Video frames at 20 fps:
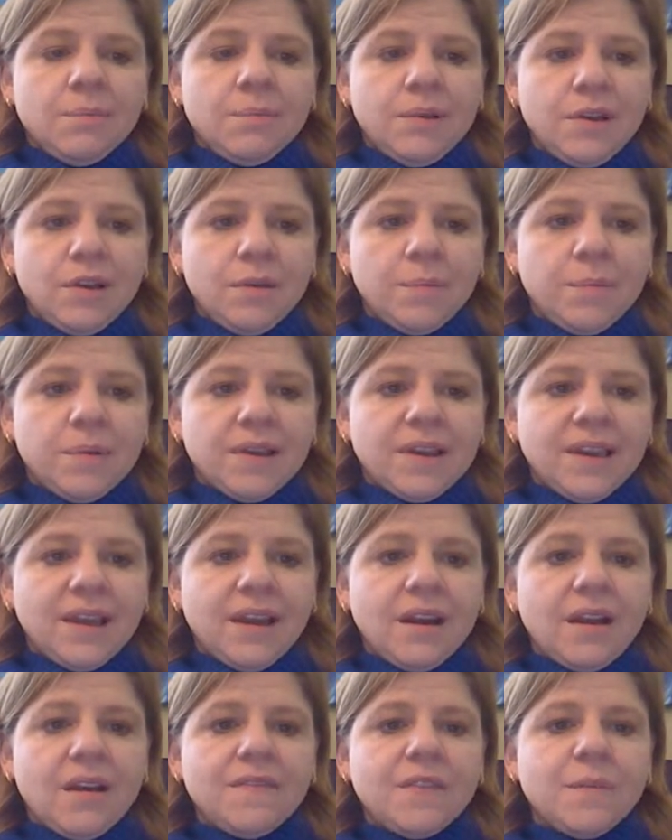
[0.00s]
"Poop or
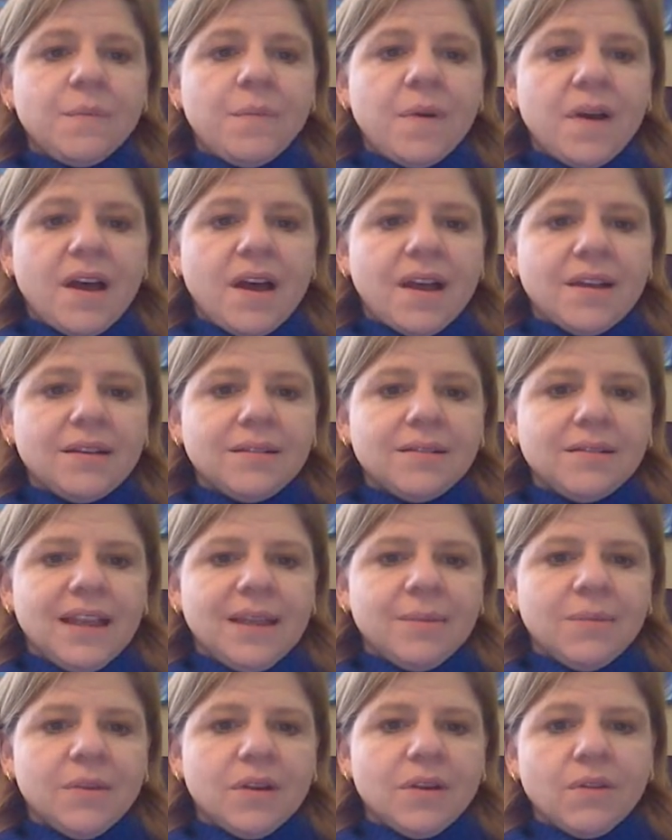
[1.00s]
get off the pot,"
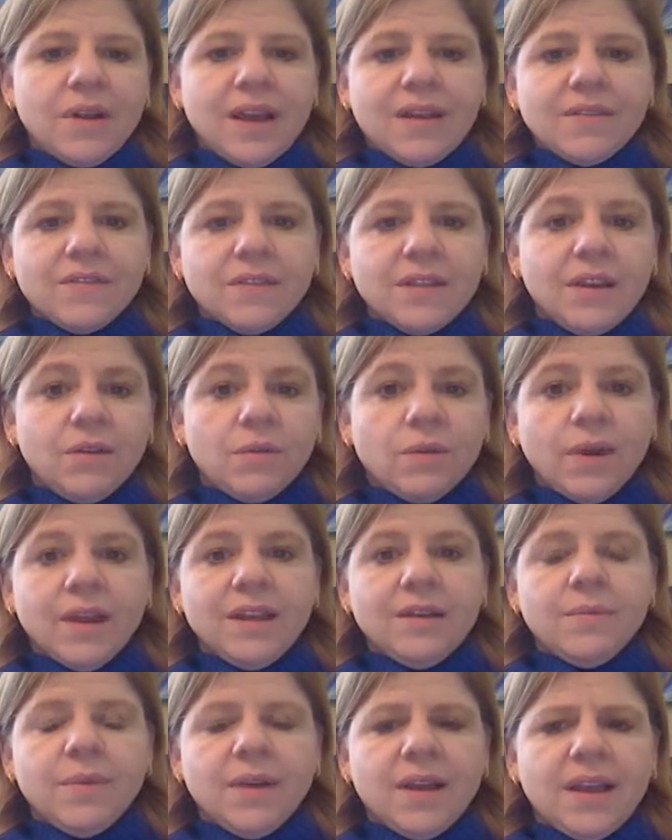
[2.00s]
came a gravelly
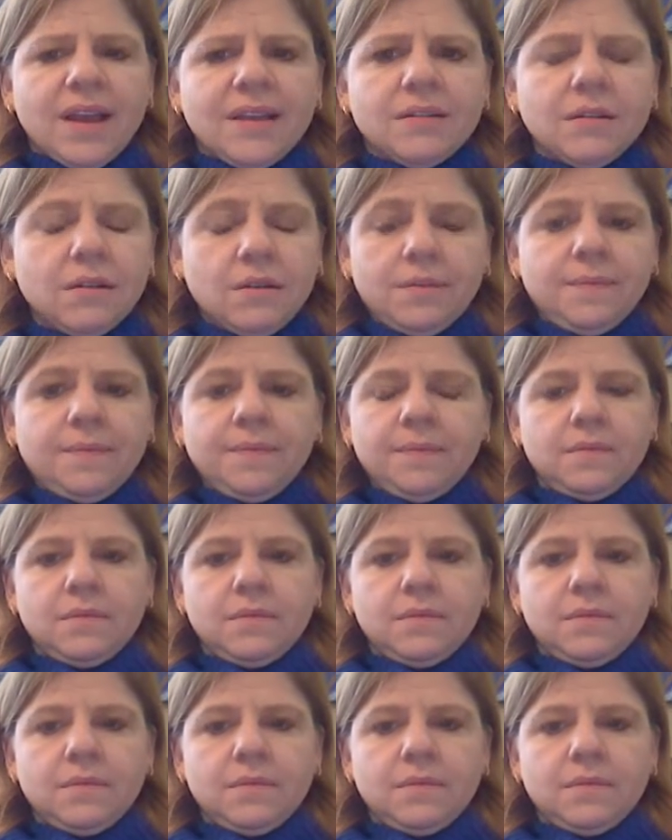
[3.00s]
grunt behind her.